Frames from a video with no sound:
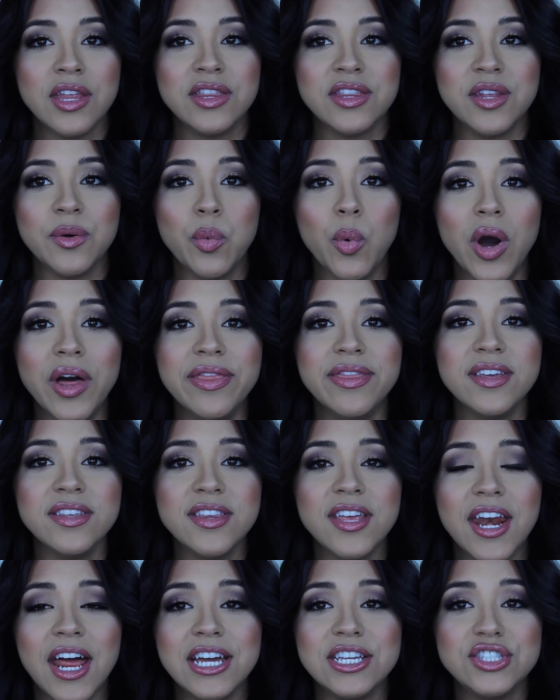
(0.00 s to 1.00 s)
The one thing
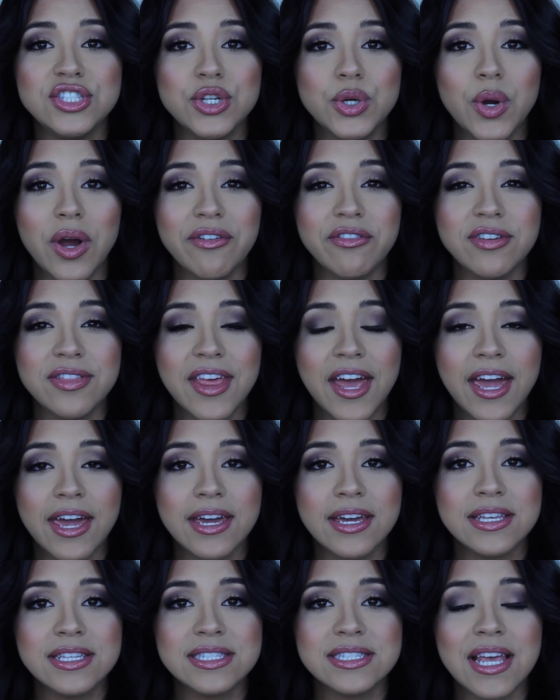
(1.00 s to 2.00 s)
that I do every
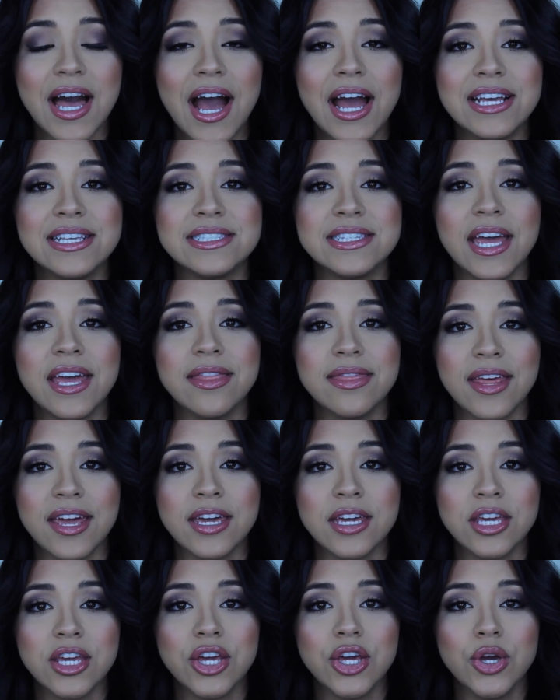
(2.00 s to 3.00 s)
day is I say
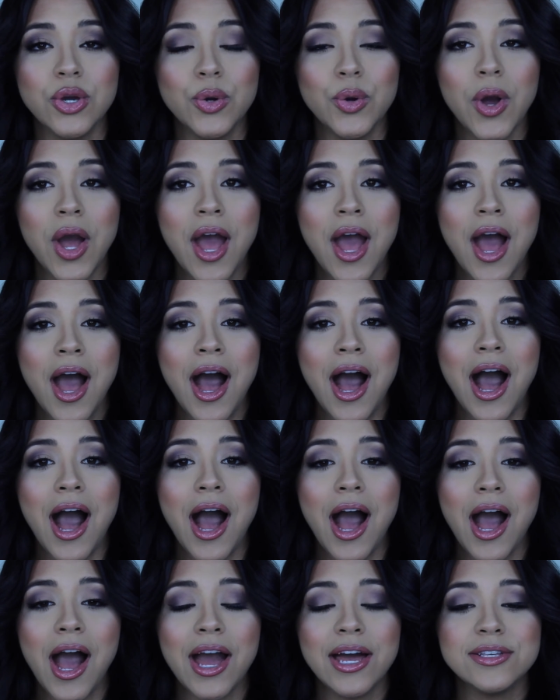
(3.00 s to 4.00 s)
thank you.
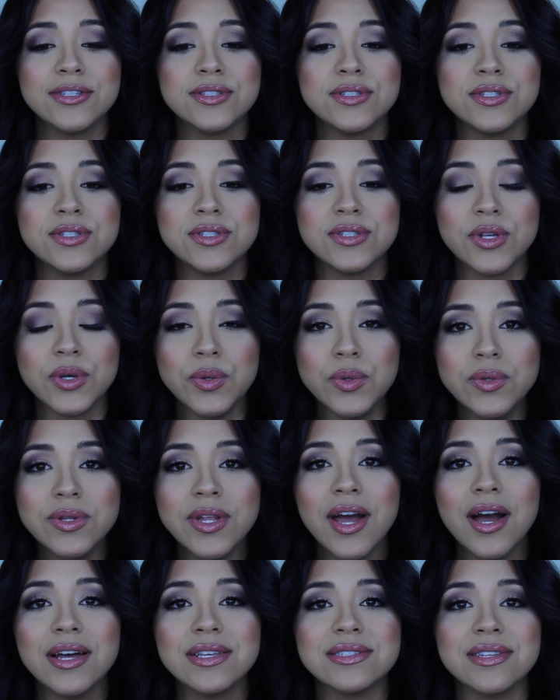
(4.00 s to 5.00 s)
As soon
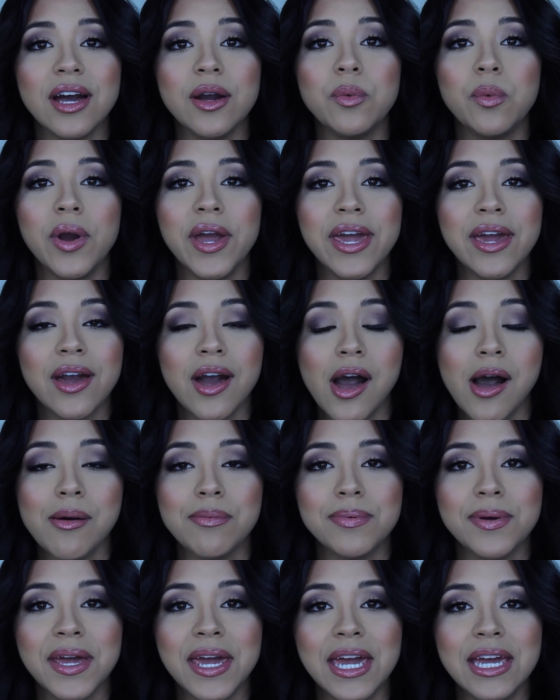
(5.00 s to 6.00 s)
as I wake
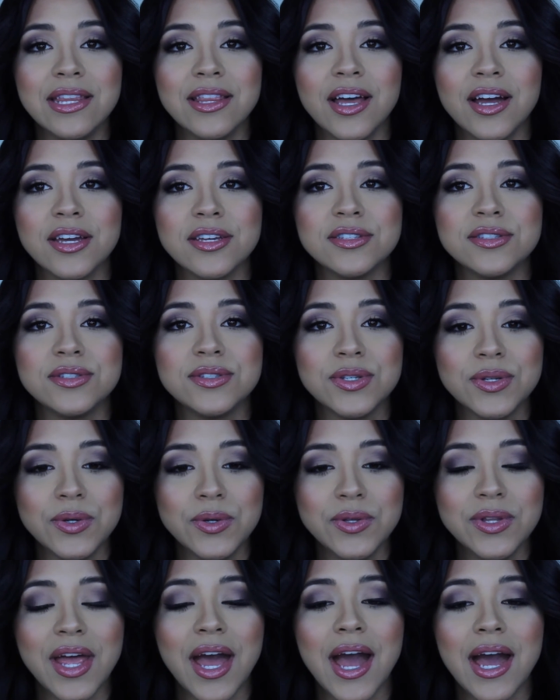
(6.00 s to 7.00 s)
up and as
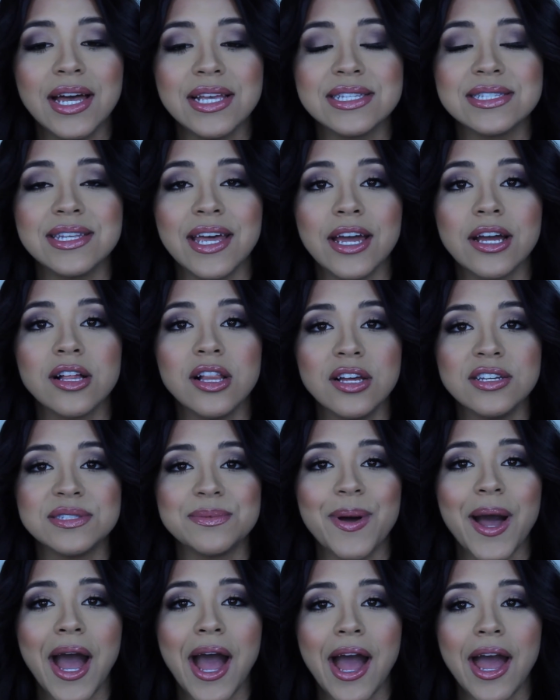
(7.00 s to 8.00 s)
soon as I close
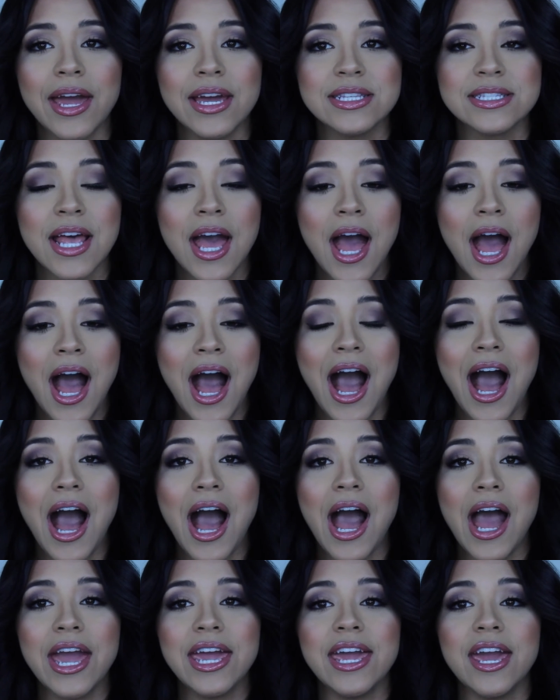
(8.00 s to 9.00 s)
my eyes,
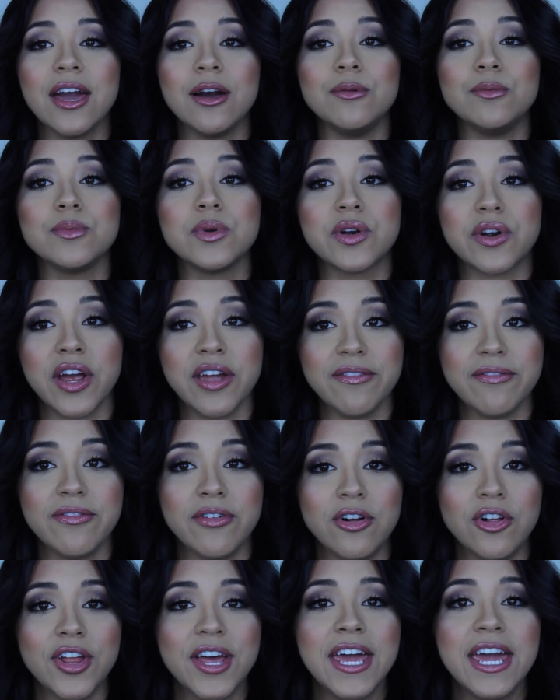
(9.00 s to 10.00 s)
I am
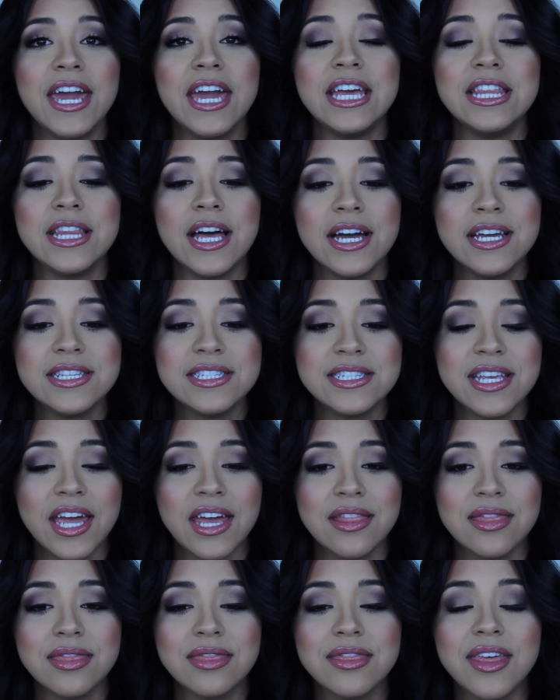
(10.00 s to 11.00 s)
grateful. And I
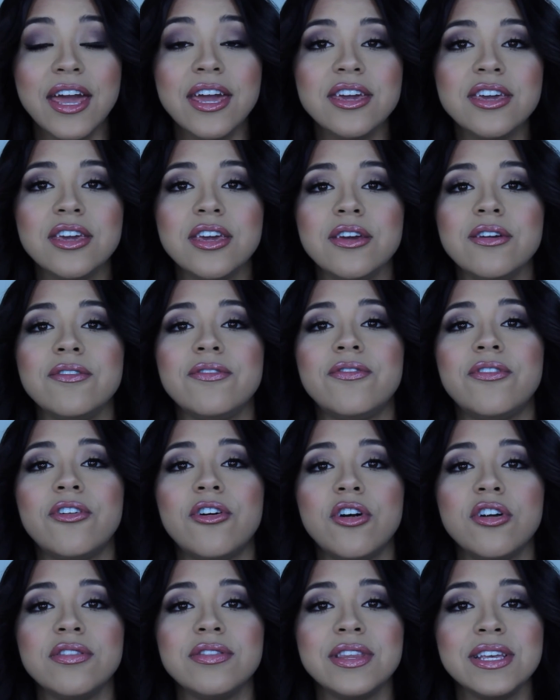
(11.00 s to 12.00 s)
say thank you
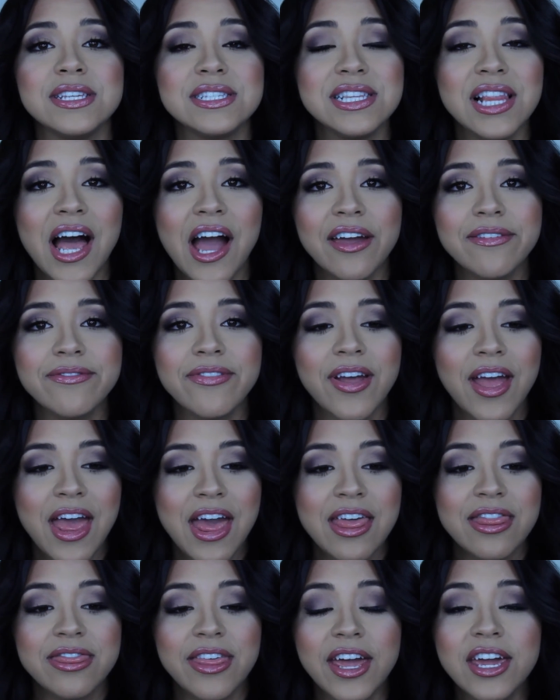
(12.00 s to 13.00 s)
for this life.
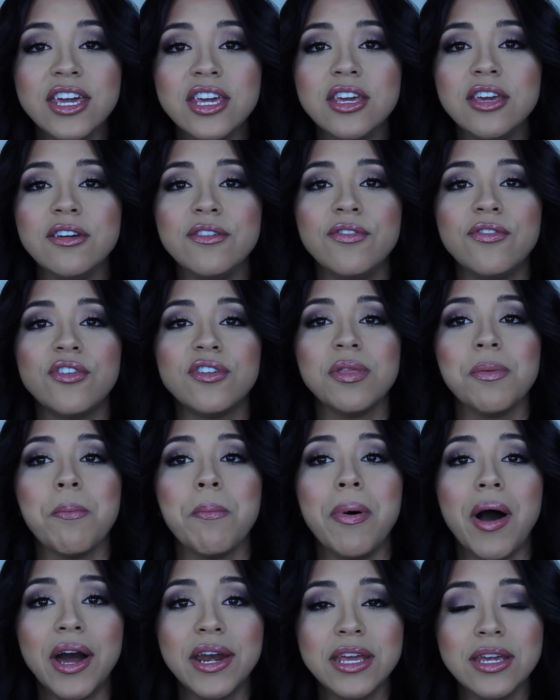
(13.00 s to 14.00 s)
Thank you for the
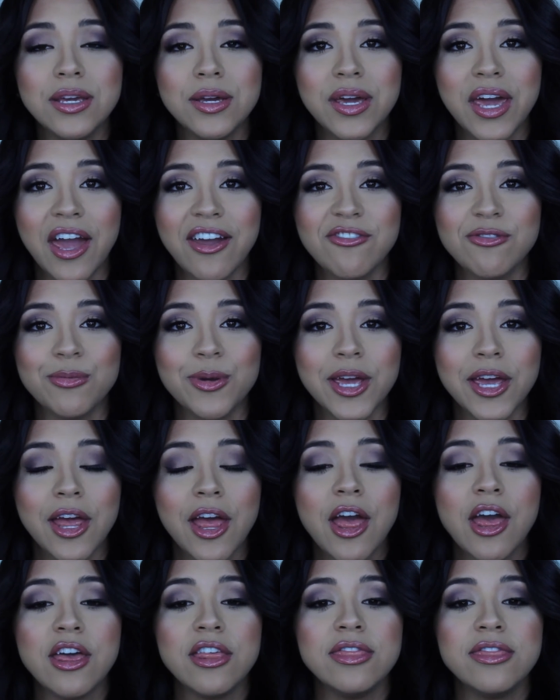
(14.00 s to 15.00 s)
body you gave me.
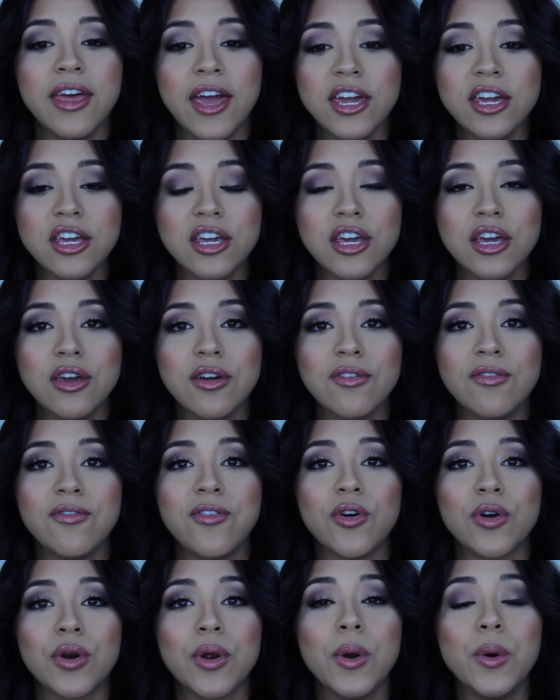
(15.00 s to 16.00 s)
Thank you
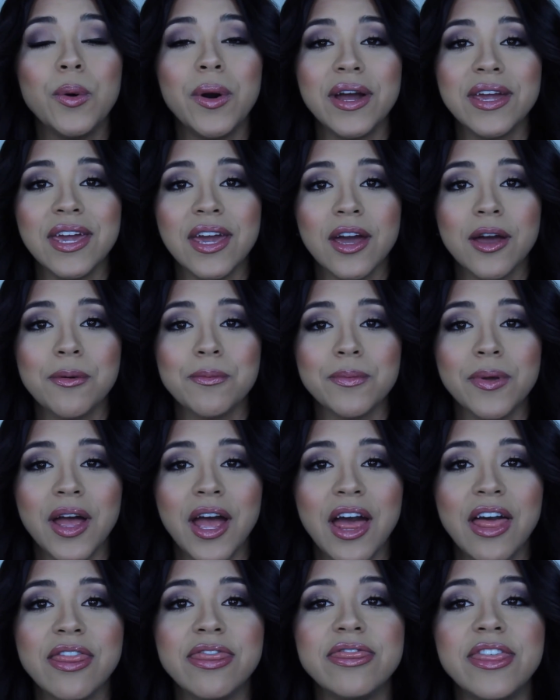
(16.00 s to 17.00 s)
for who I am.
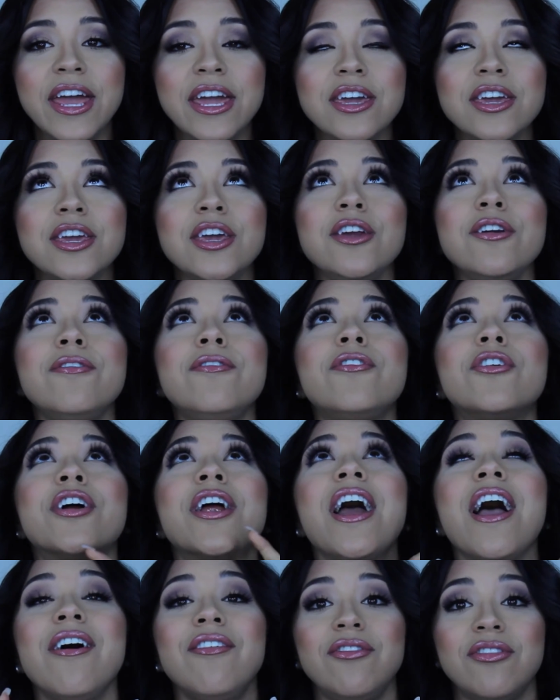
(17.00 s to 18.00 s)
Thank you
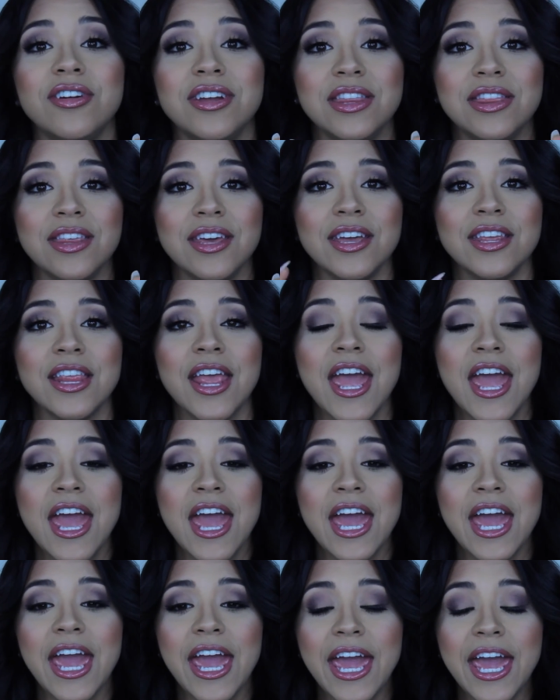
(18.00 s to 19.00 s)
for everything.
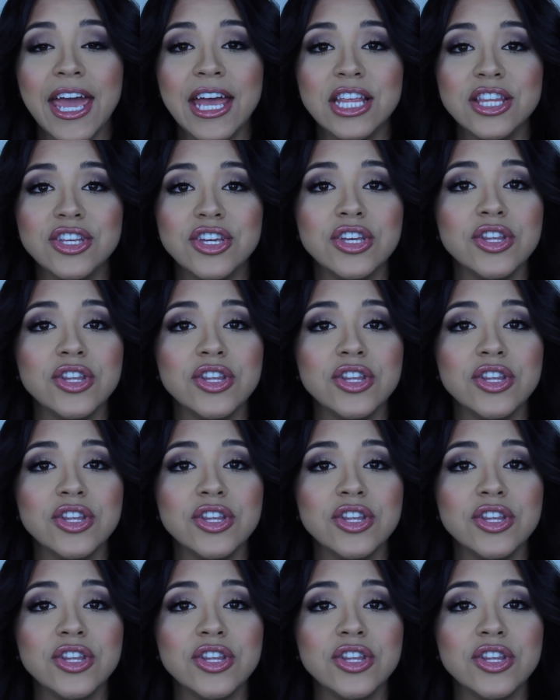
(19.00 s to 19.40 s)
And